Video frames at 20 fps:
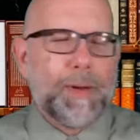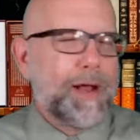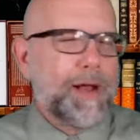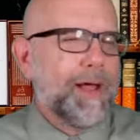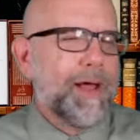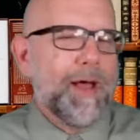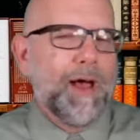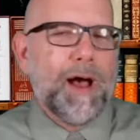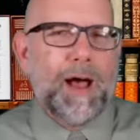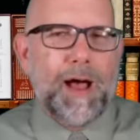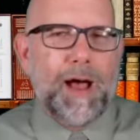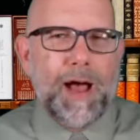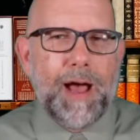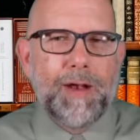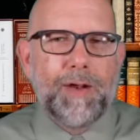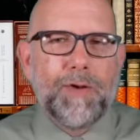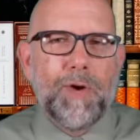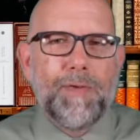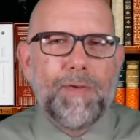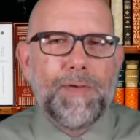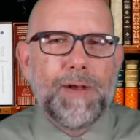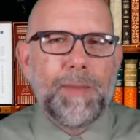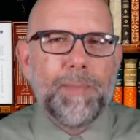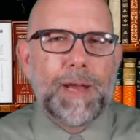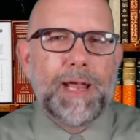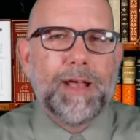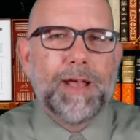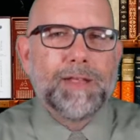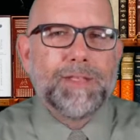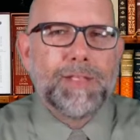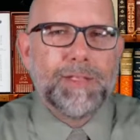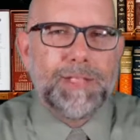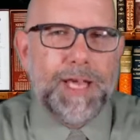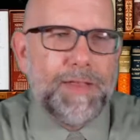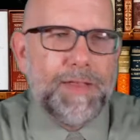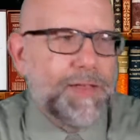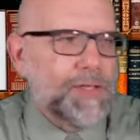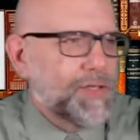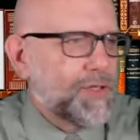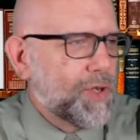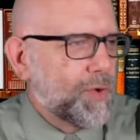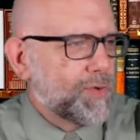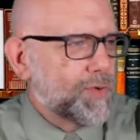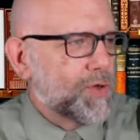and I don't know if anybody else will say this too.